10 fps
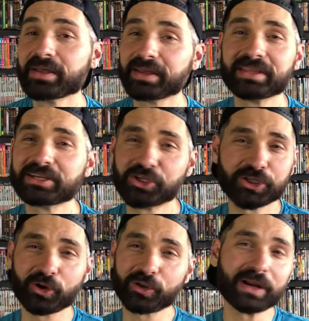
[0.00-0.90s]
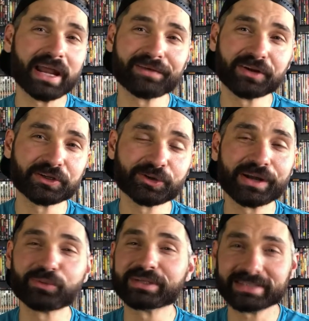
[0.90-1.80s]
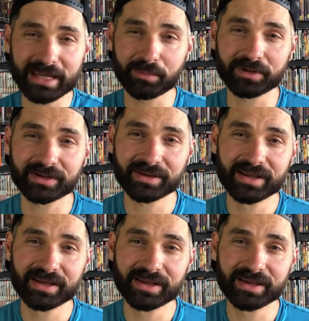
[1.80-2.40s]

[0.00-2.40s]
in this show they're not even going to try to attempt